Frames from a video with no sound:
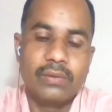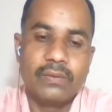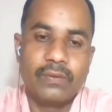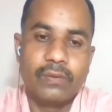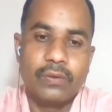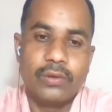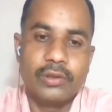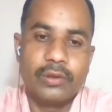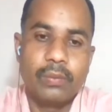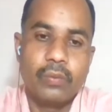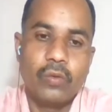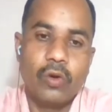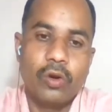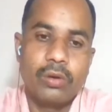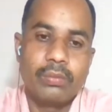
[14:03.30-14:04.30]
for the
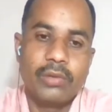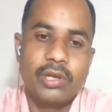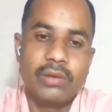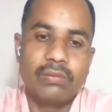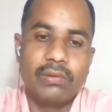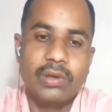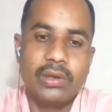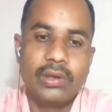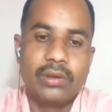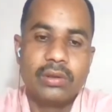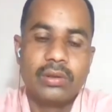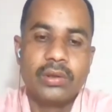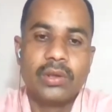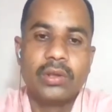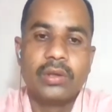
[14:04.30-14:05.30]
former word
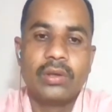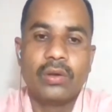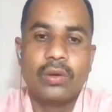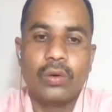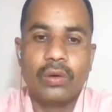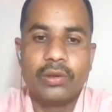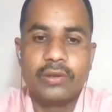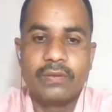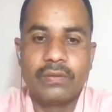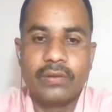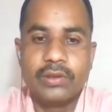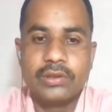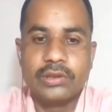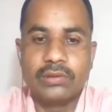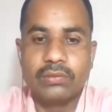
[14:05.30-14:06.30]
or the
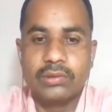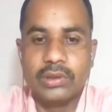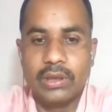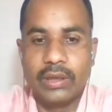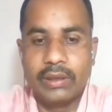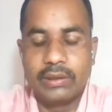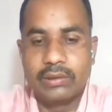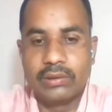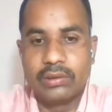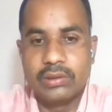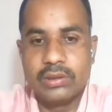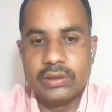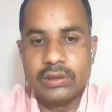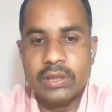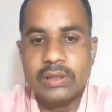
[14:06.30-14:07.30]
first word, like
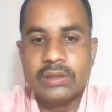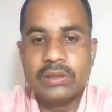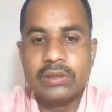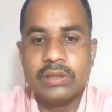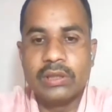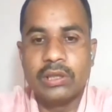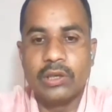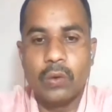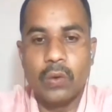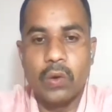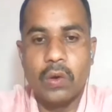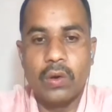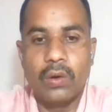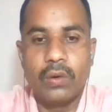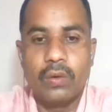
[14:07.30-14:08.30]

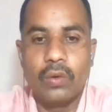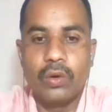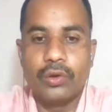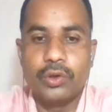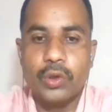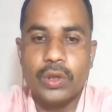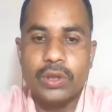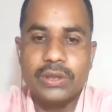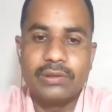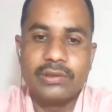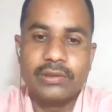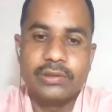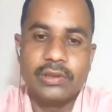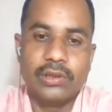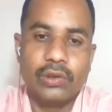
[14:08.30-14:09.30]
sons-in-law or
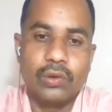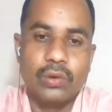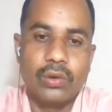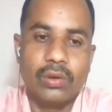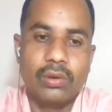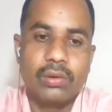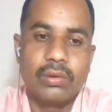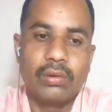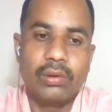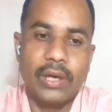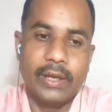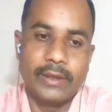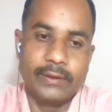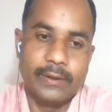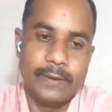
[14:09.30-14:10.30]
daughters-in-law, or
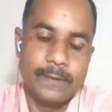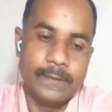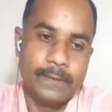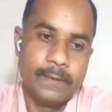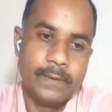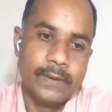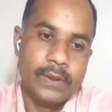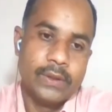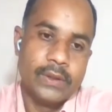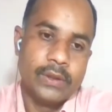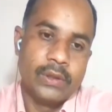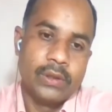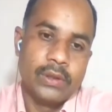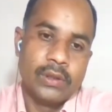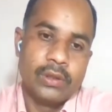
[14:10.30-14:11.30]
like that,
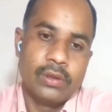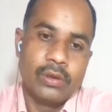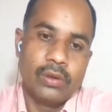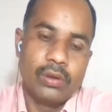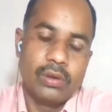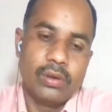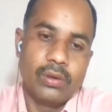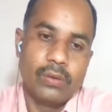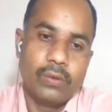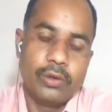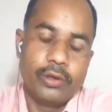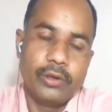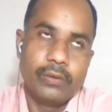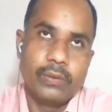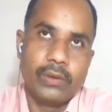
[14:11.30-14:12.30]
or
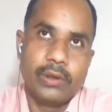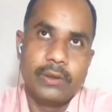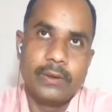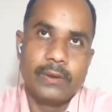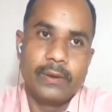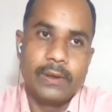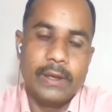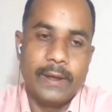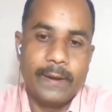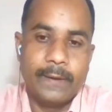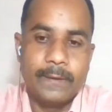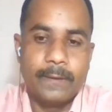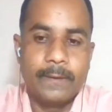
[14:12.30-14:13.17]
even like